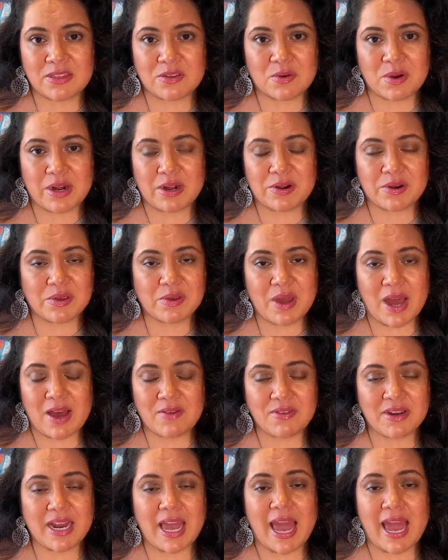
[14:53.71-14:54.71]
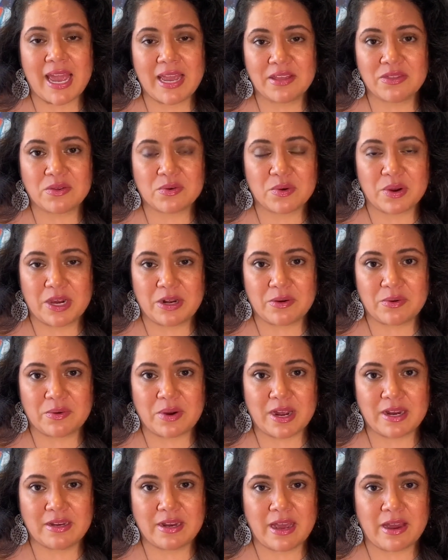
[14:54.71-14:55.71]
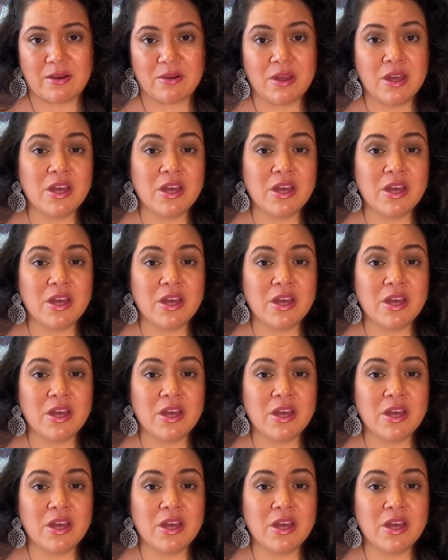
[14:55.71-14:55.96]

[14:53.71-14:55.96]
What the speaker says: grader, you have an 8th grader right now,